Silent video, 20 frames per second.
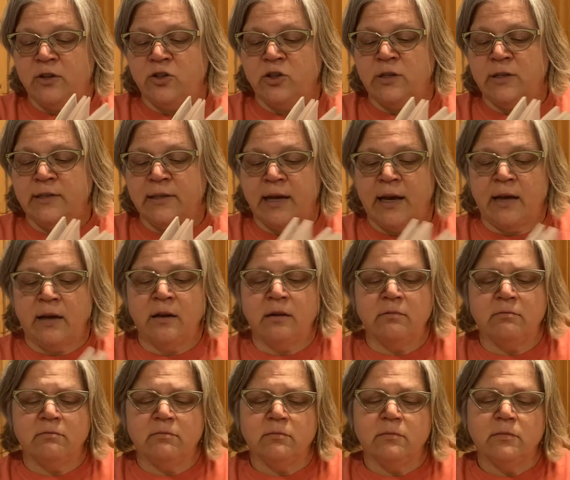she said.
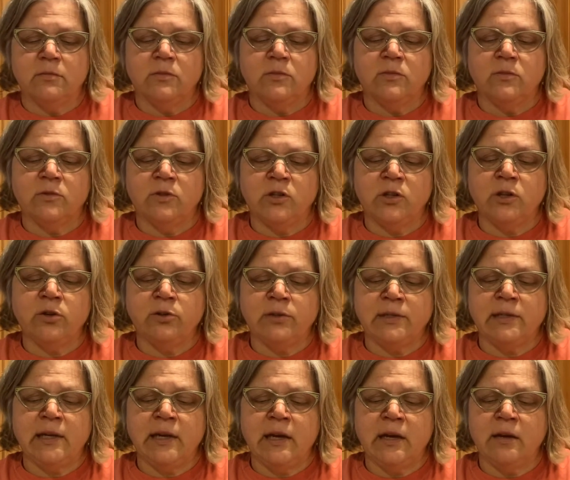Do you
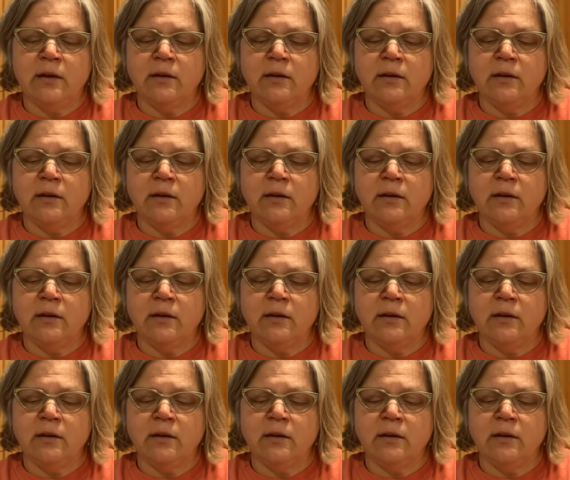see?